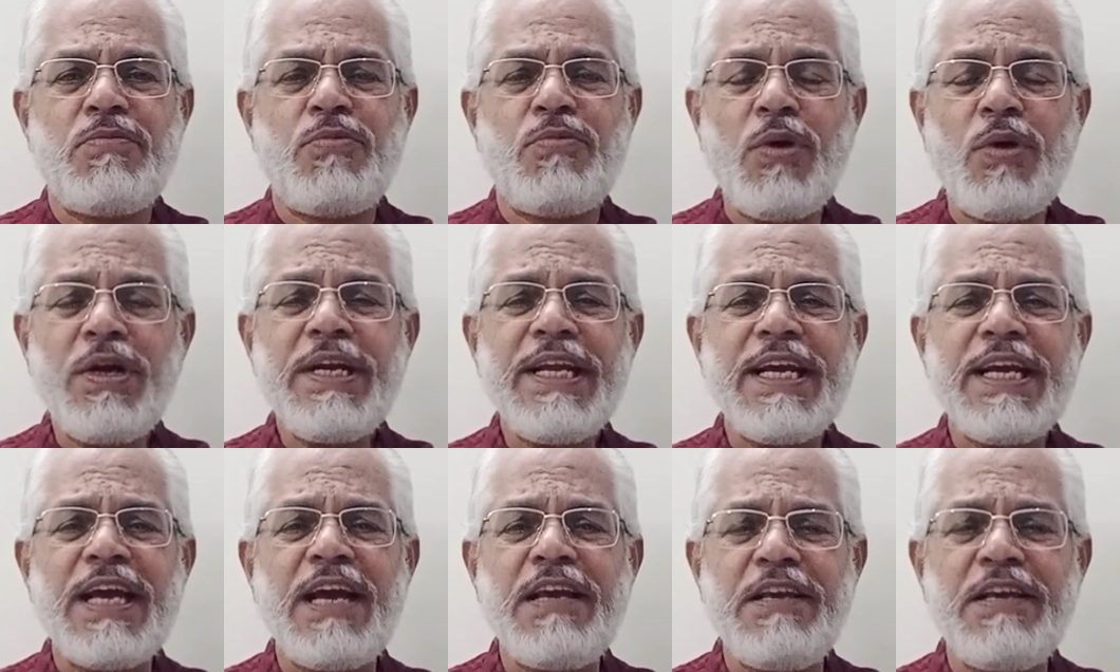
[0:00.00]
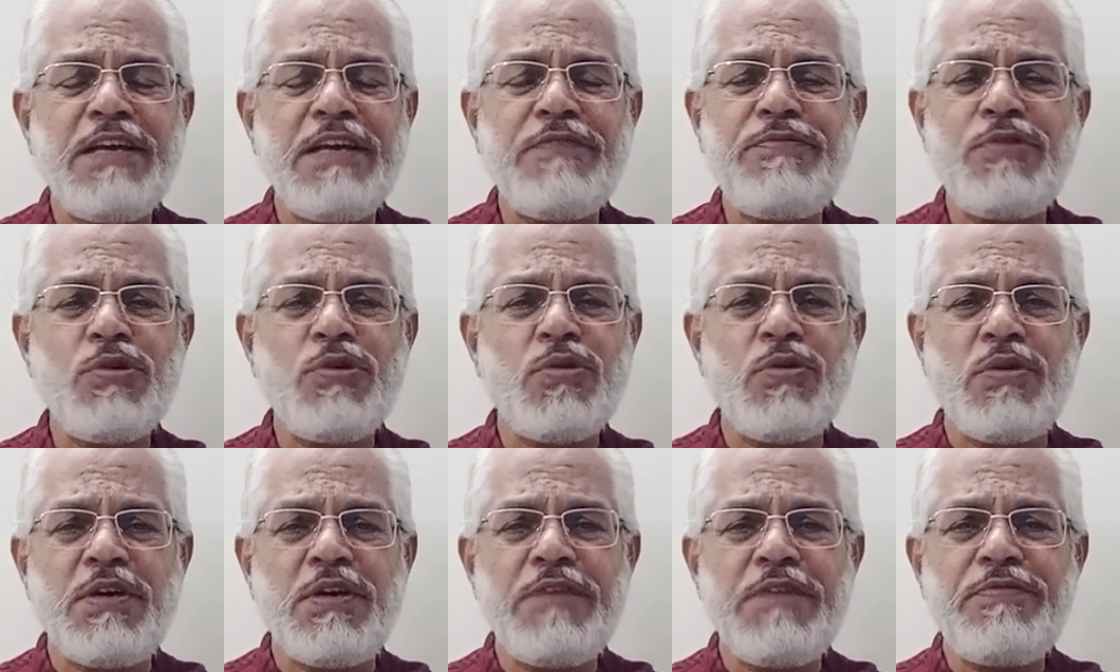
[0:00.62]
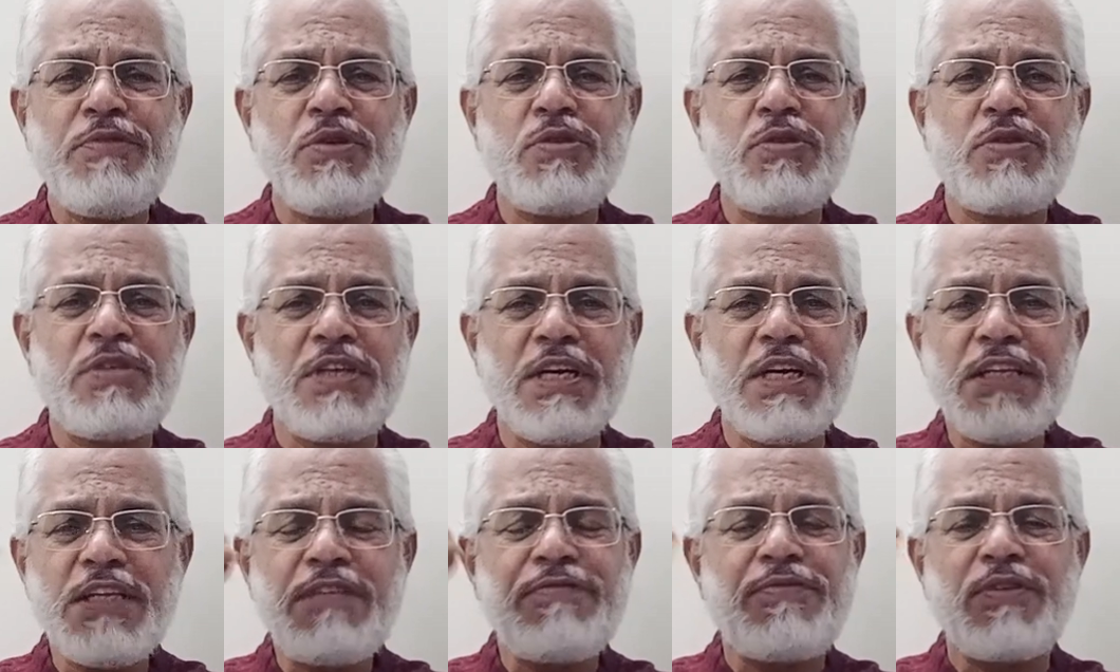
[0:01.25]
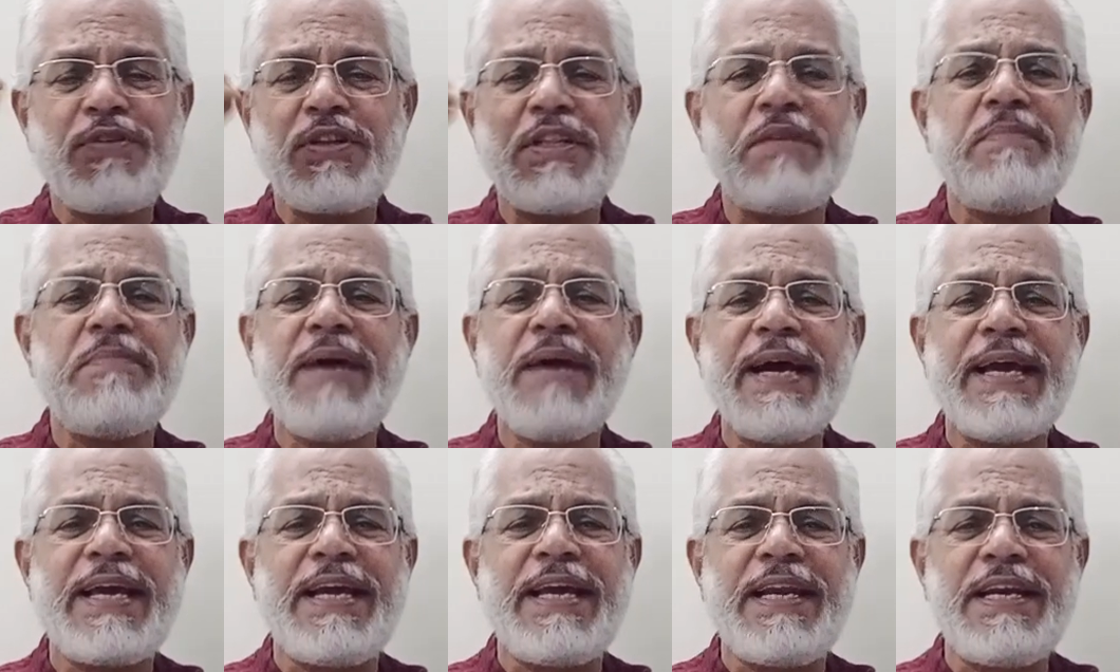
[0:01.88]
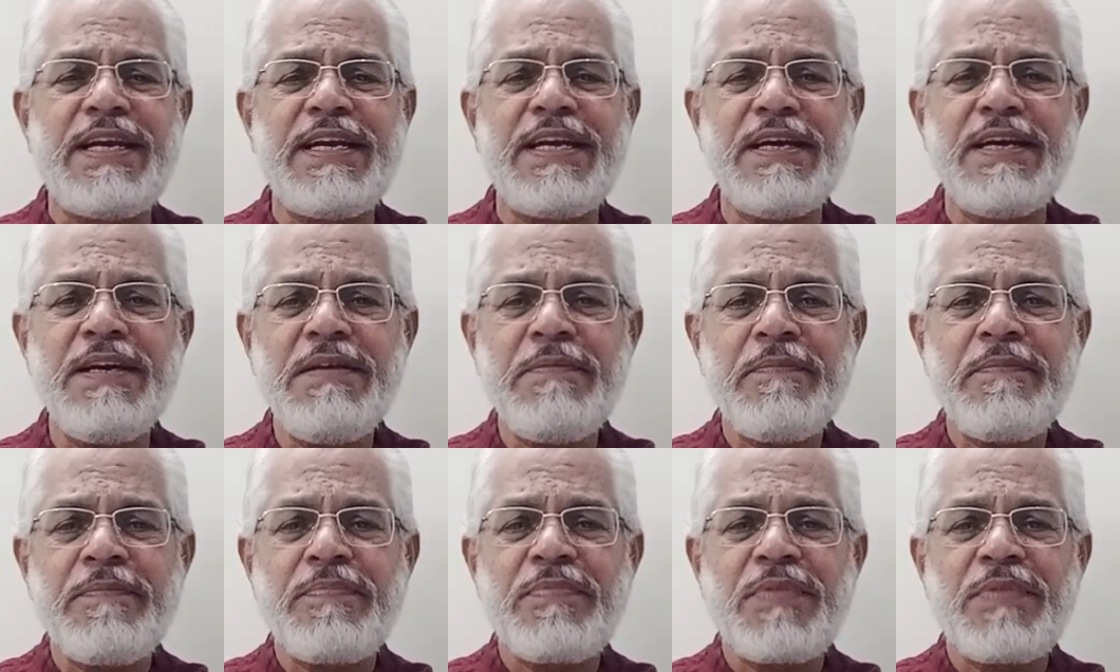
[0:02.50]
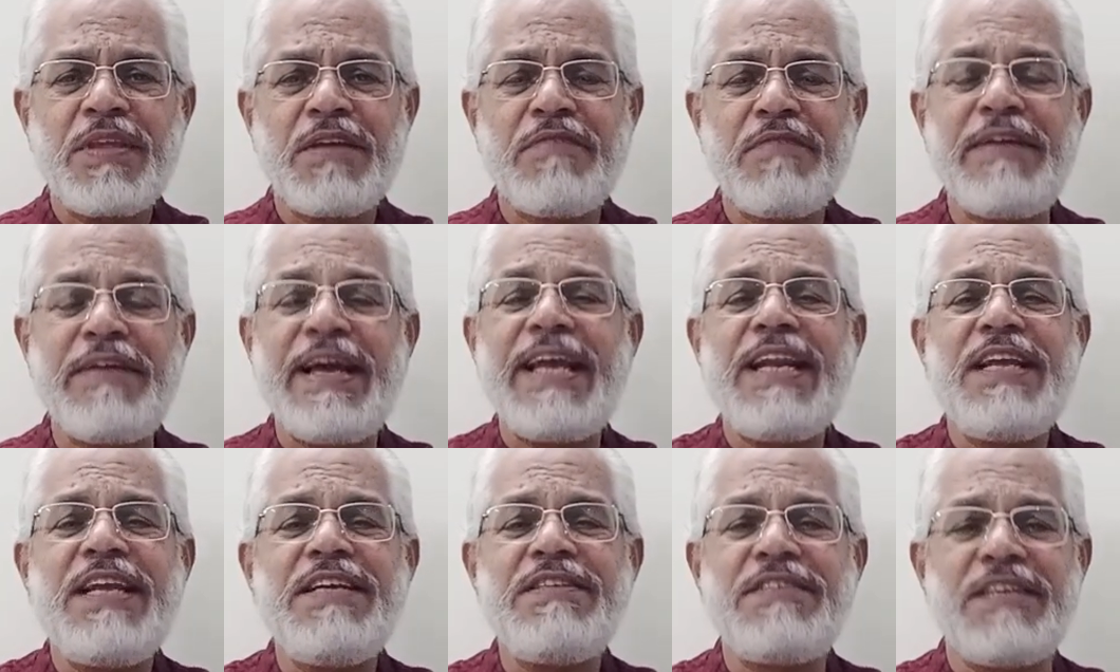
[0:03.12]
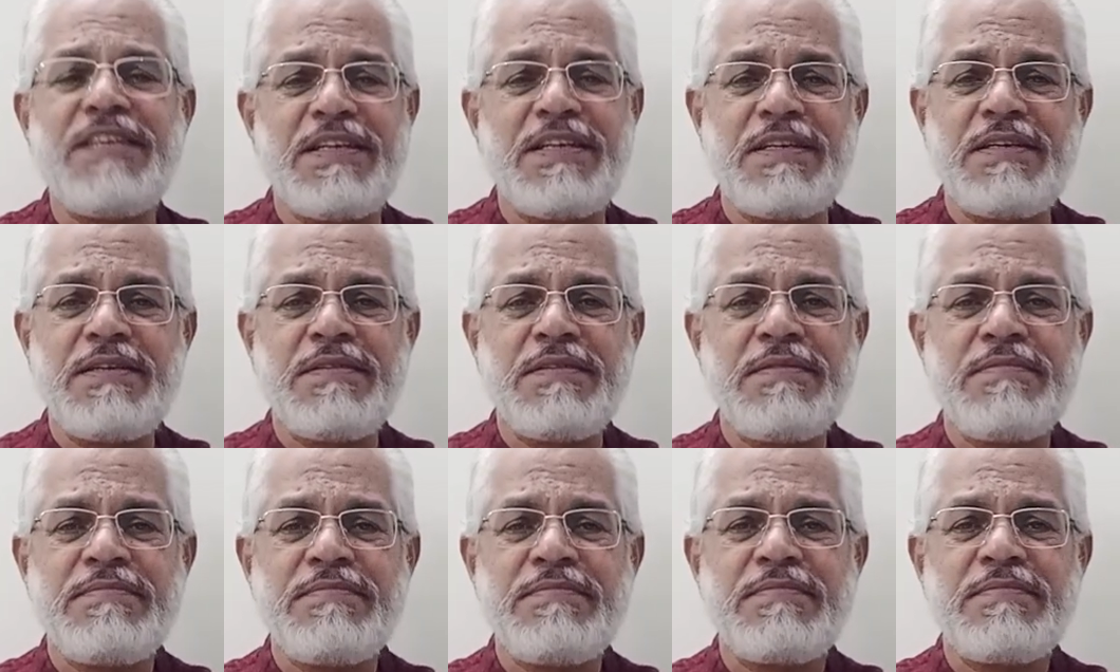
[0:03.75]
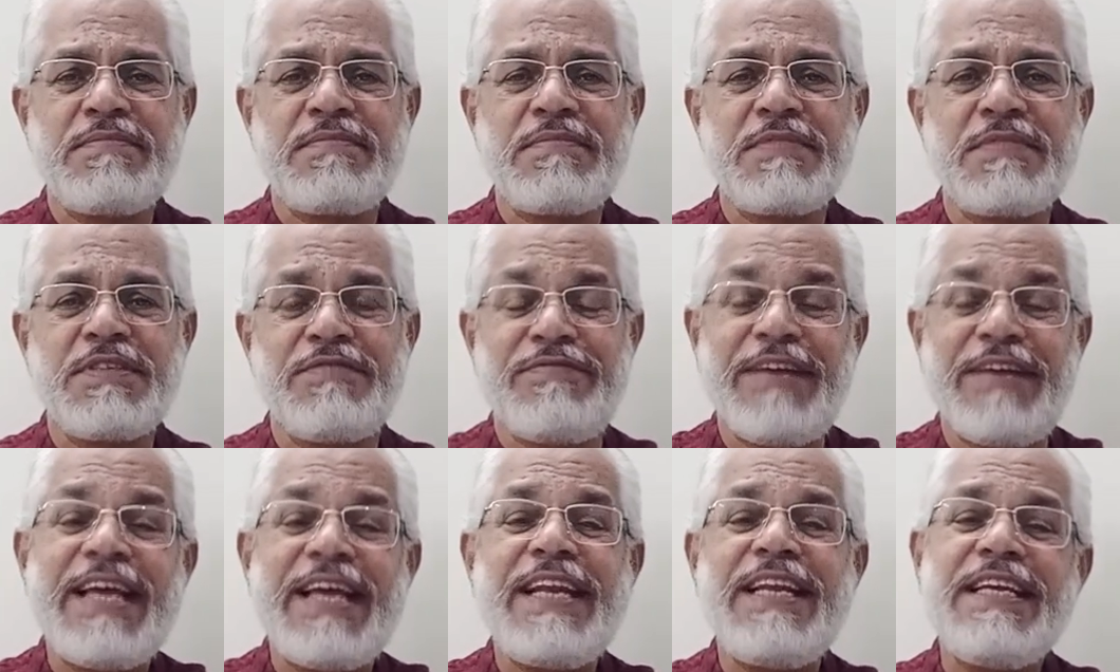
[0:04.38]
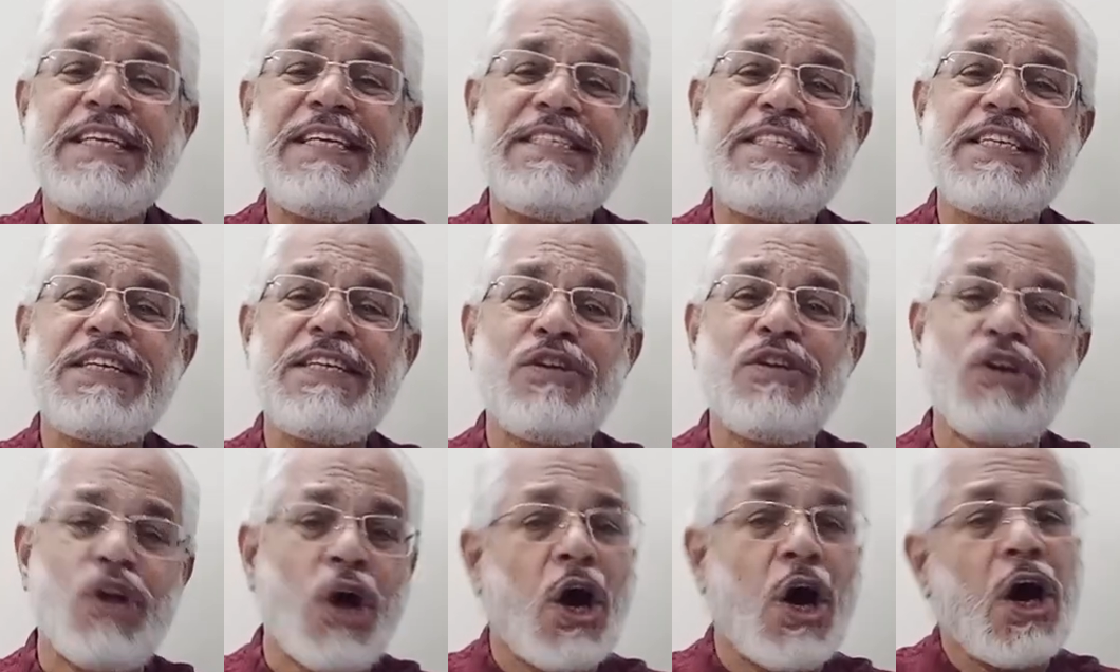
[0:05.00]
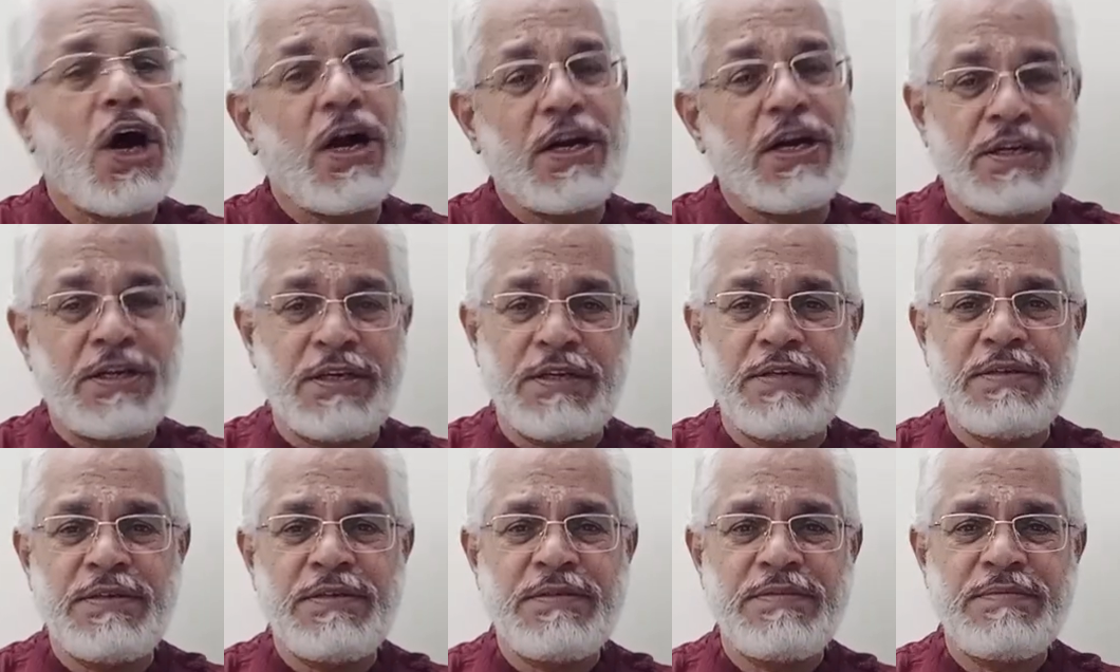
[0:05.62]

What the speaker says: what if you search for the mind, where is it? Where is it not?